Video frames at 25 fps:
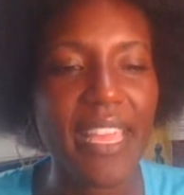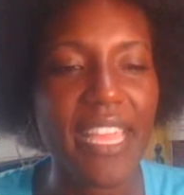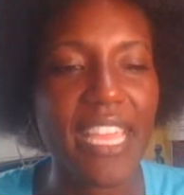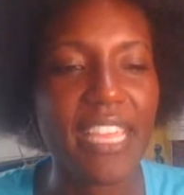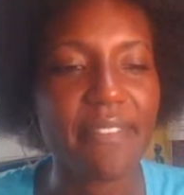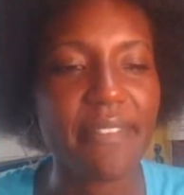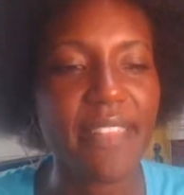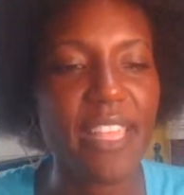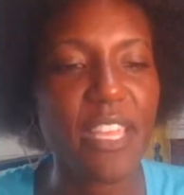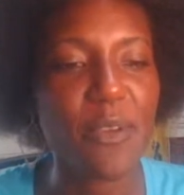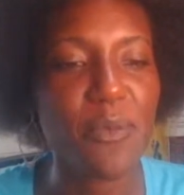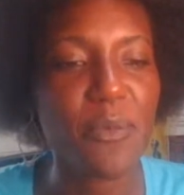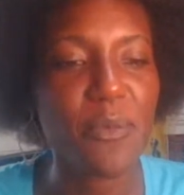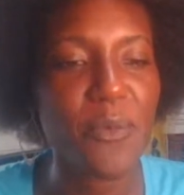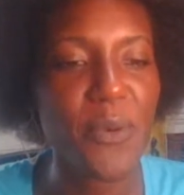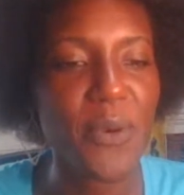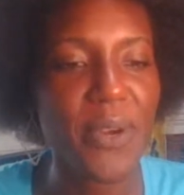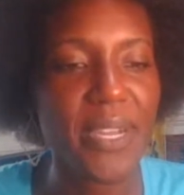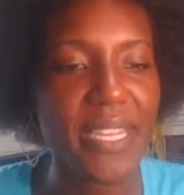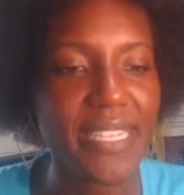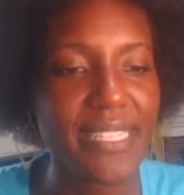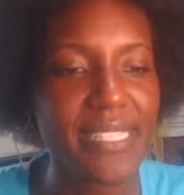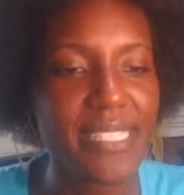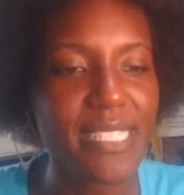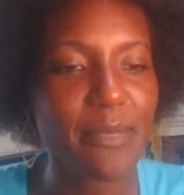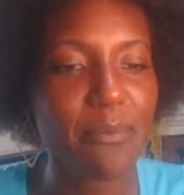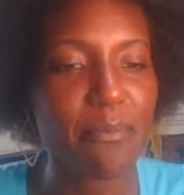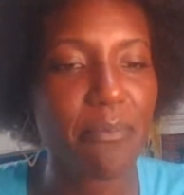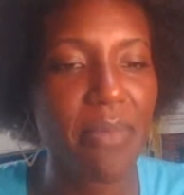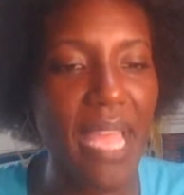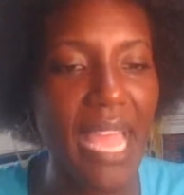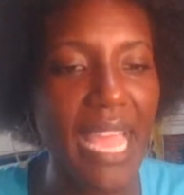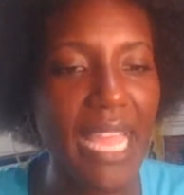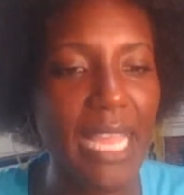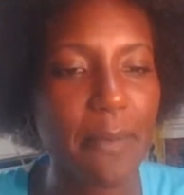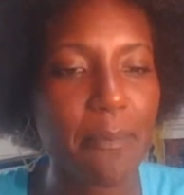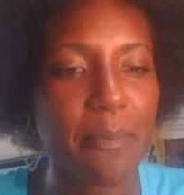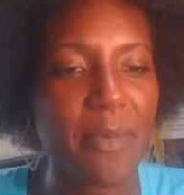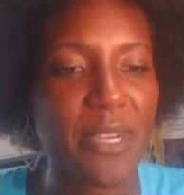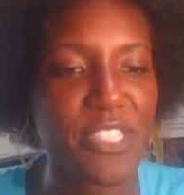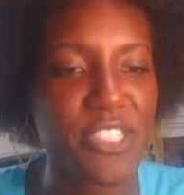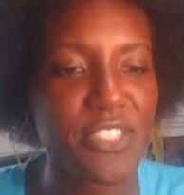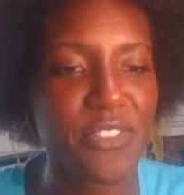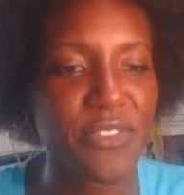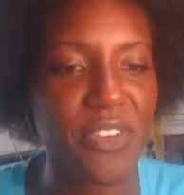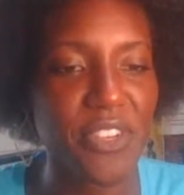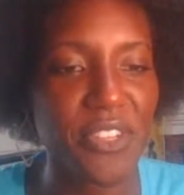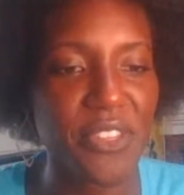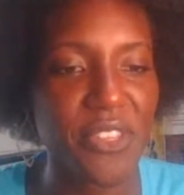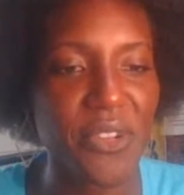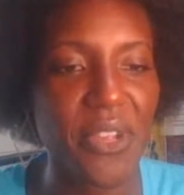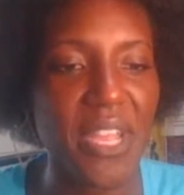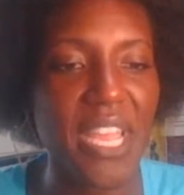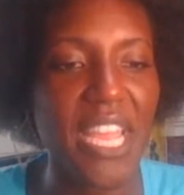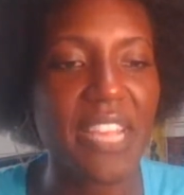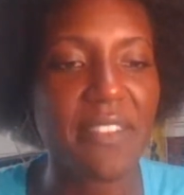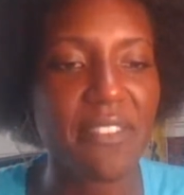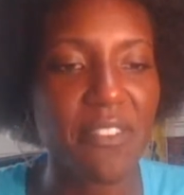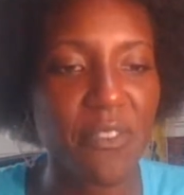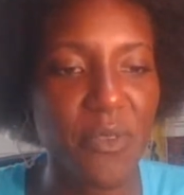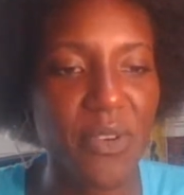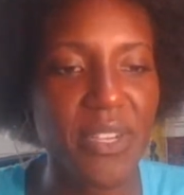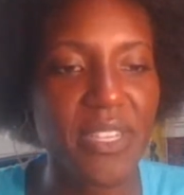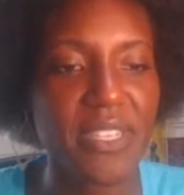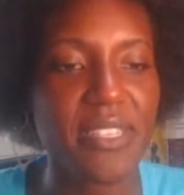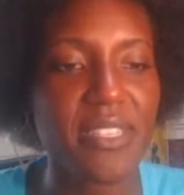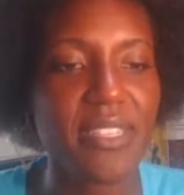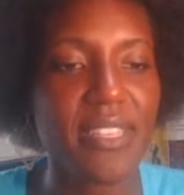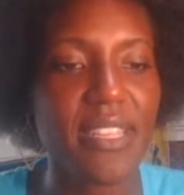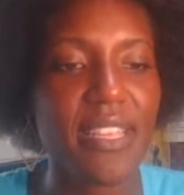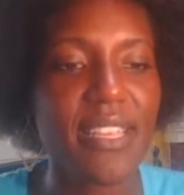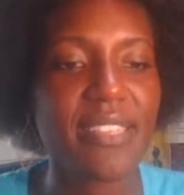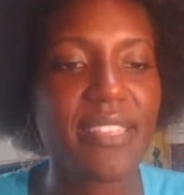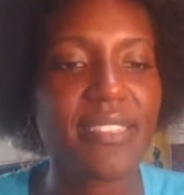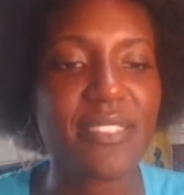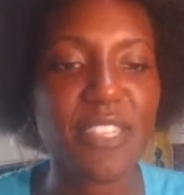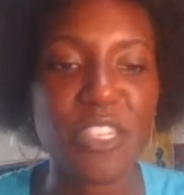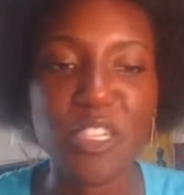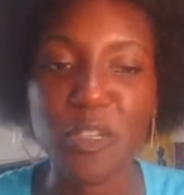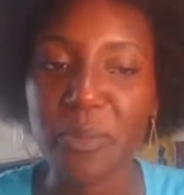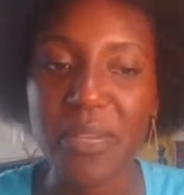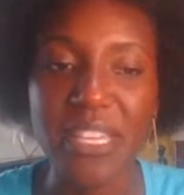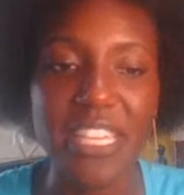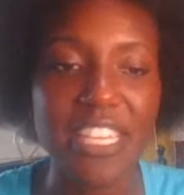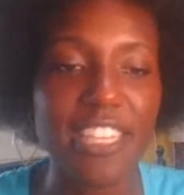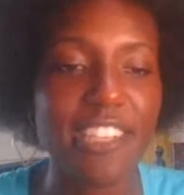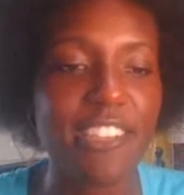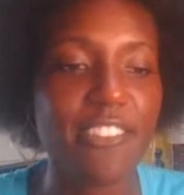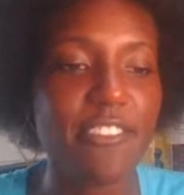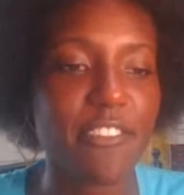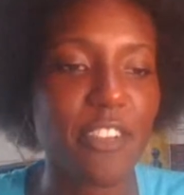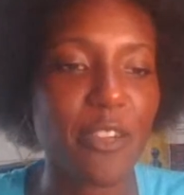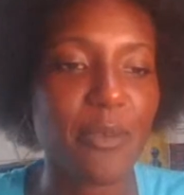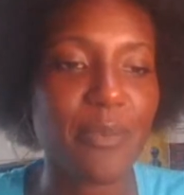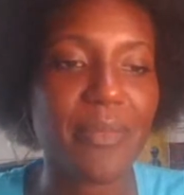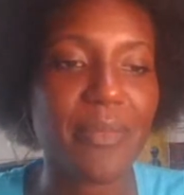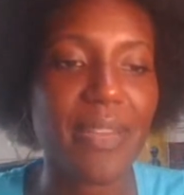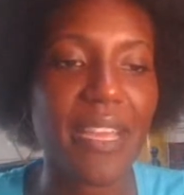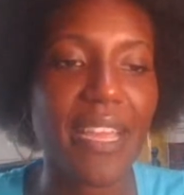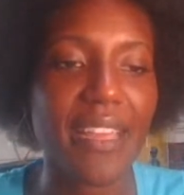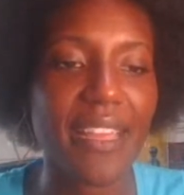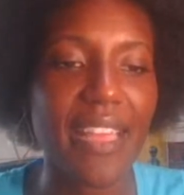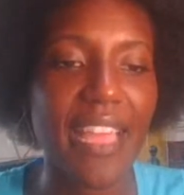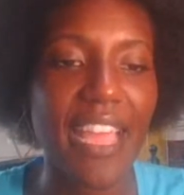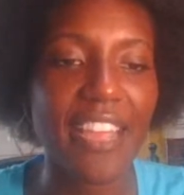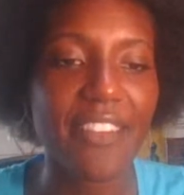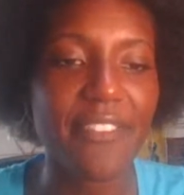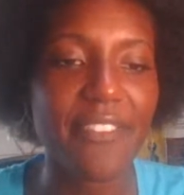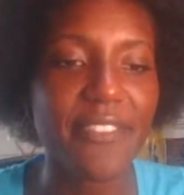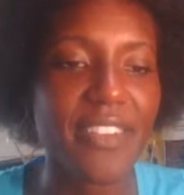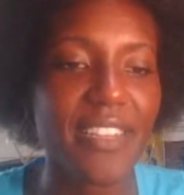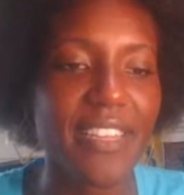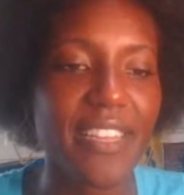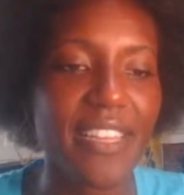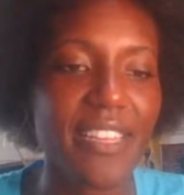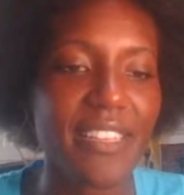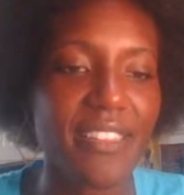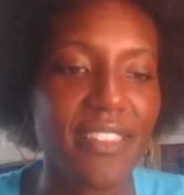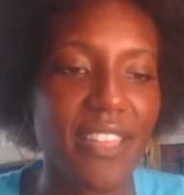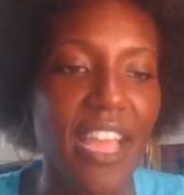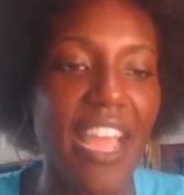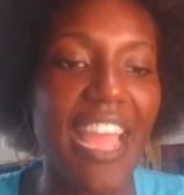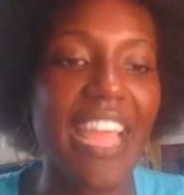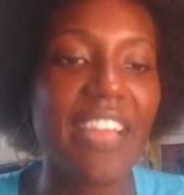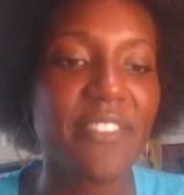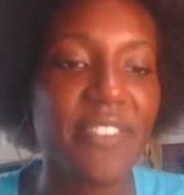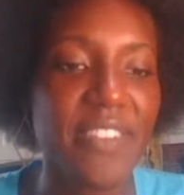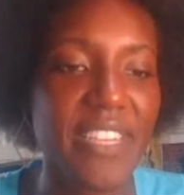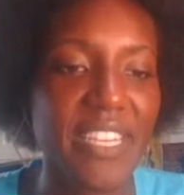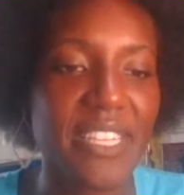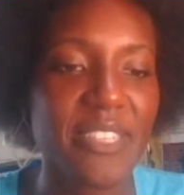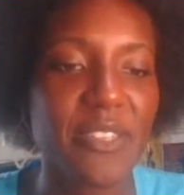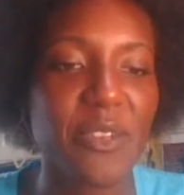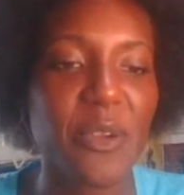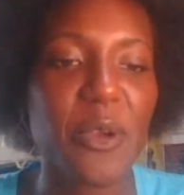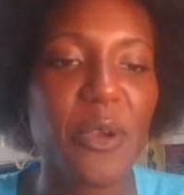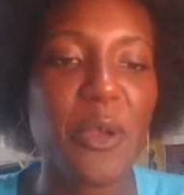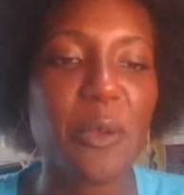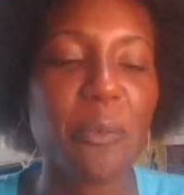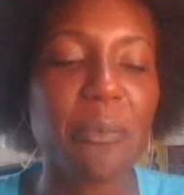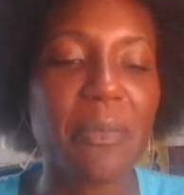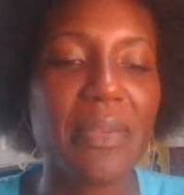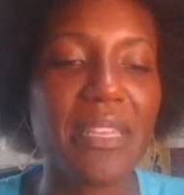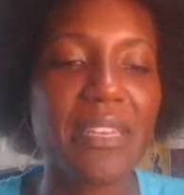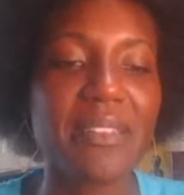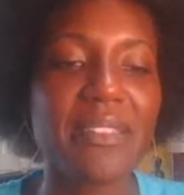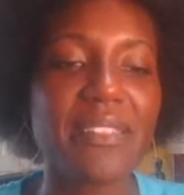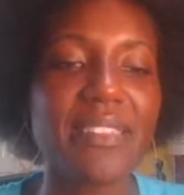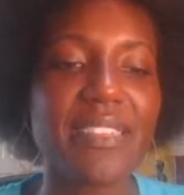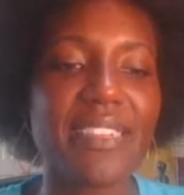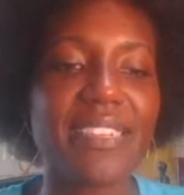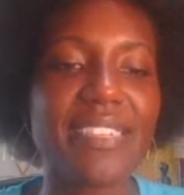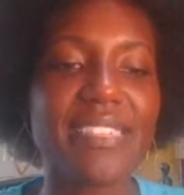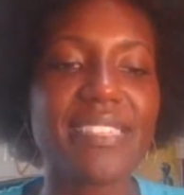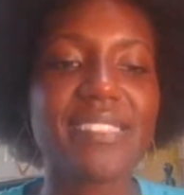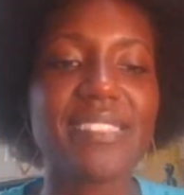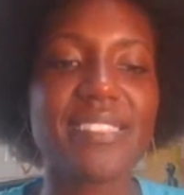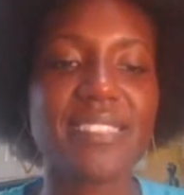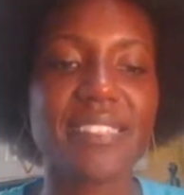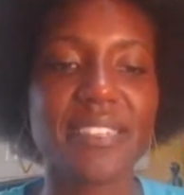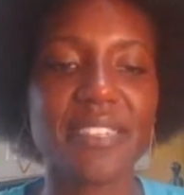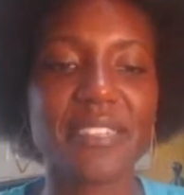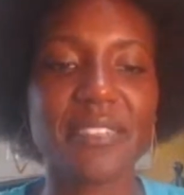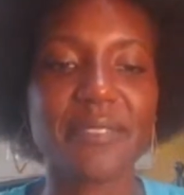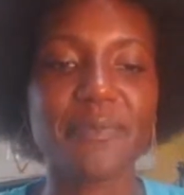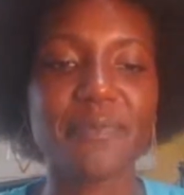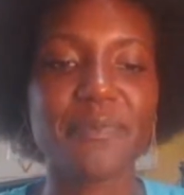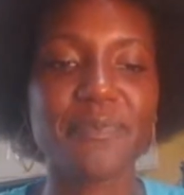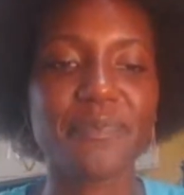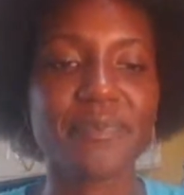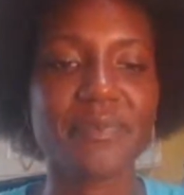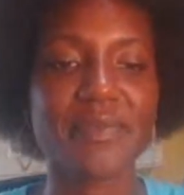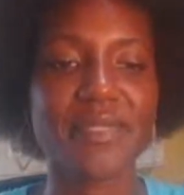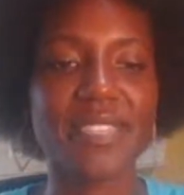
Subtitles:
If they went back much further, everyone is going to be from African or Middle Eastern.